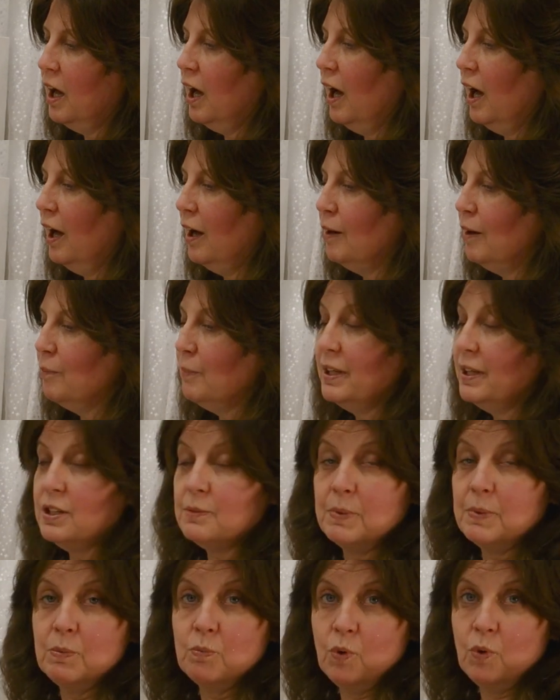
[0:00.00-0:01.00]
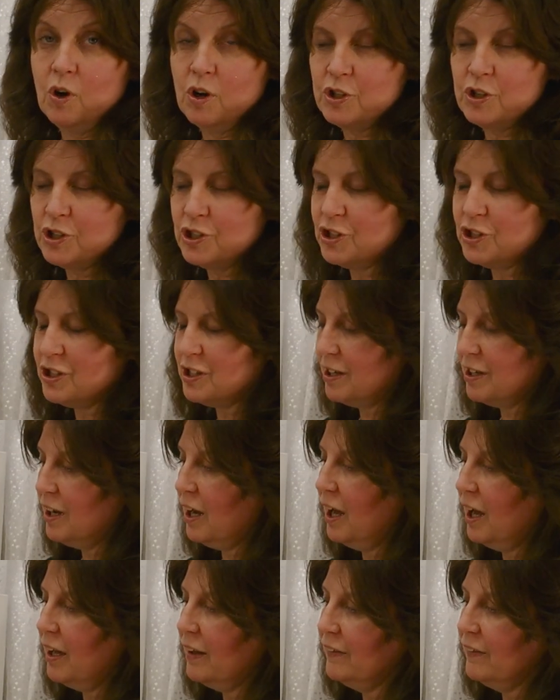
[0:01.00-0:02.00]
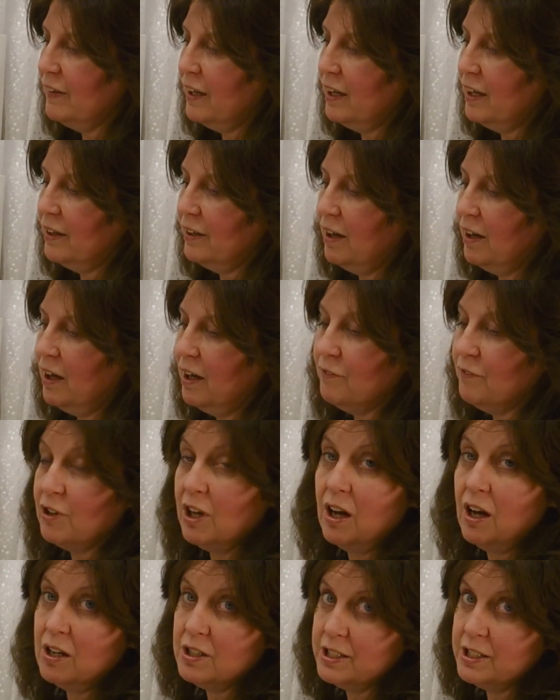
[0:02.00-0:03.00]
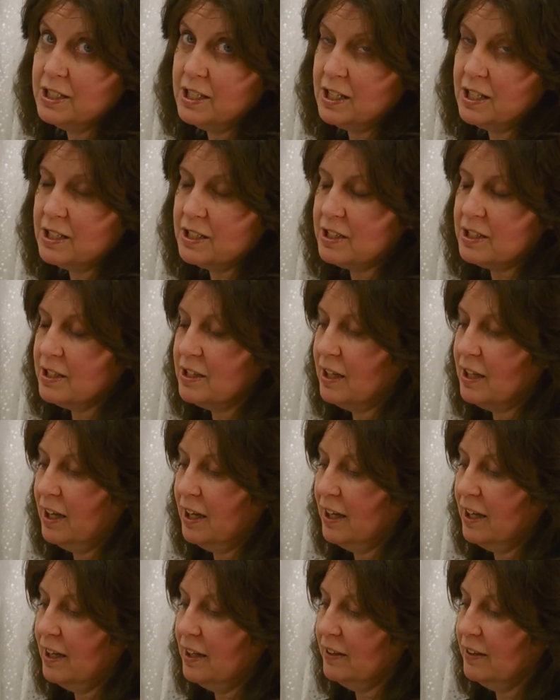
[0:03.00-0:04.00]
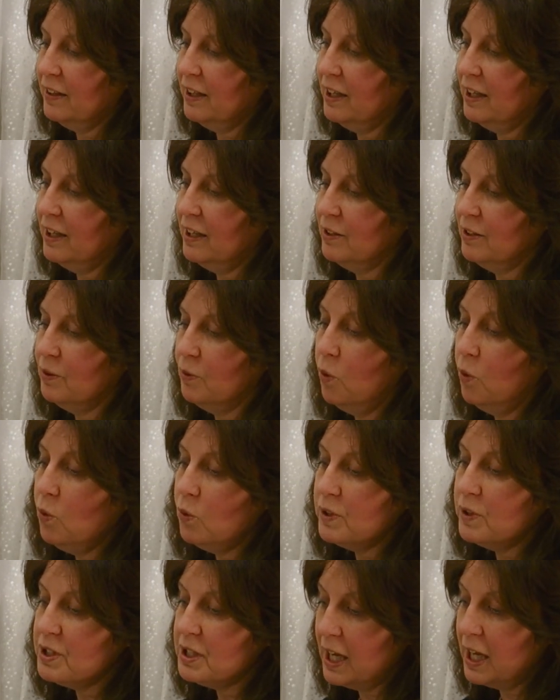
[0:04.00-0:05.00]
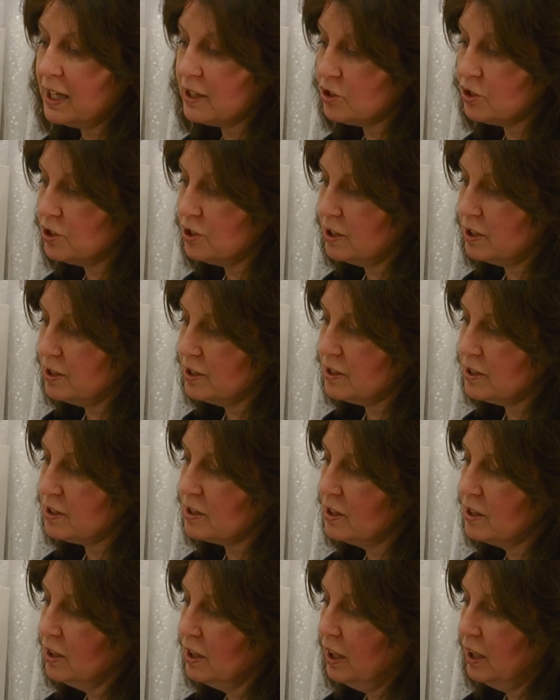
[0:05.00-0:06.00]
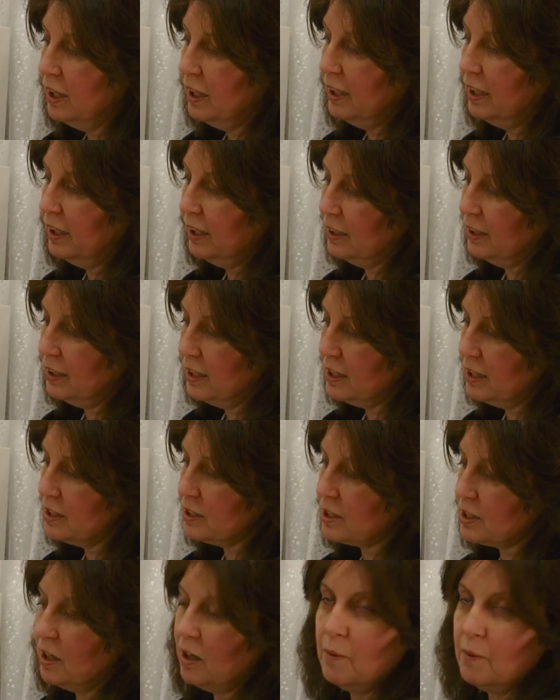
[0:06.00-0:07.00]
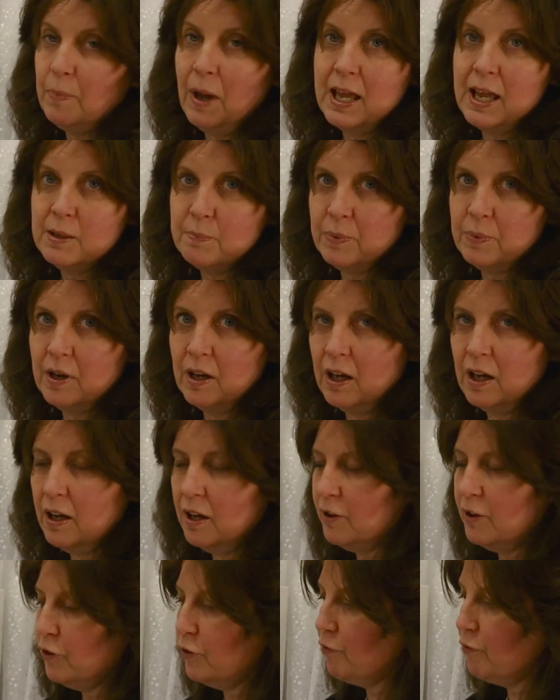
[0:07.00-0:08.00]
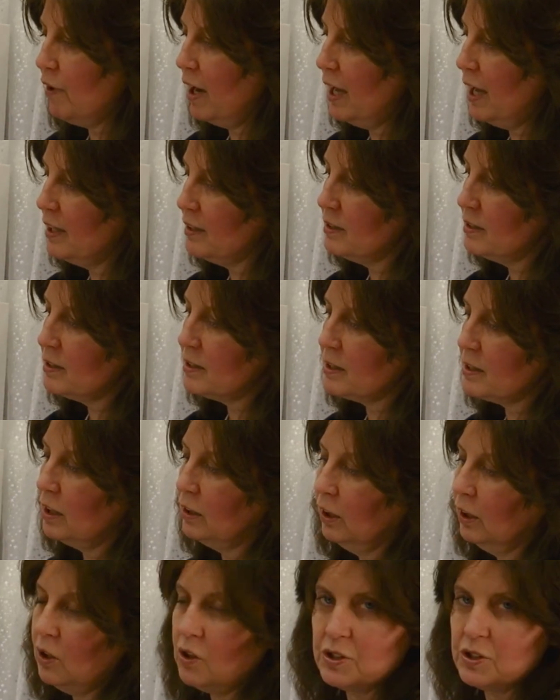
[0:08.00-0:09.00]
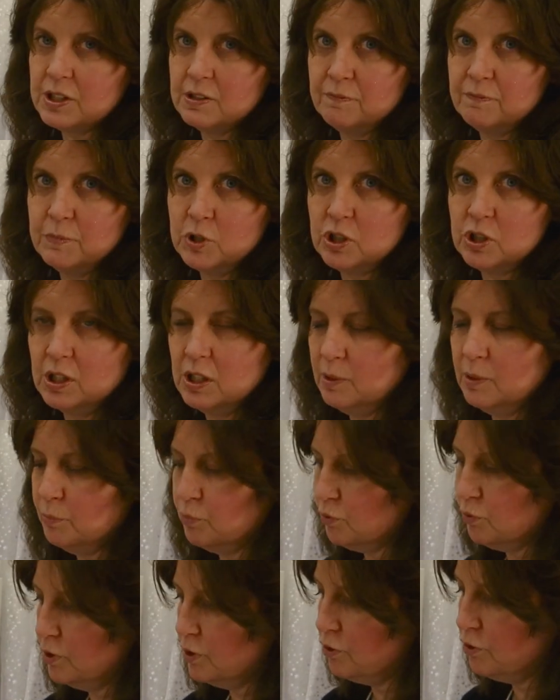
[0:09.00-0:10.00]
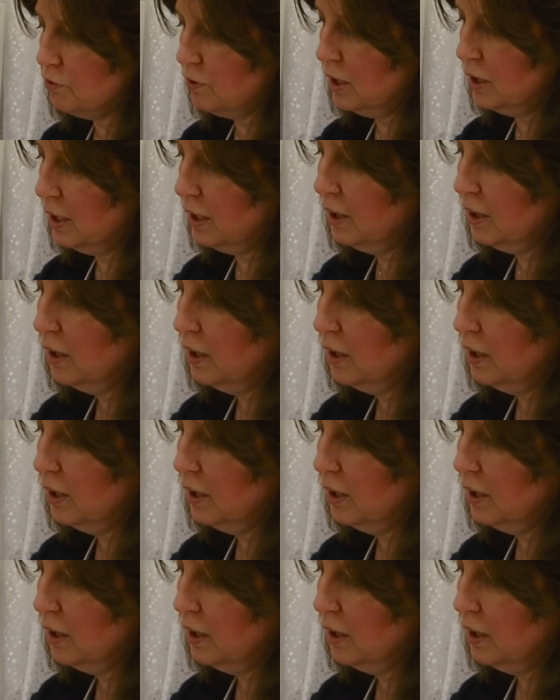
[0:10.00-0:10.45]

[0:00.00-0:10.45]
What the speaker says: It's been washed, and then I've carded it, and then all the textures in it are paper, threads, lots of machine embroidery,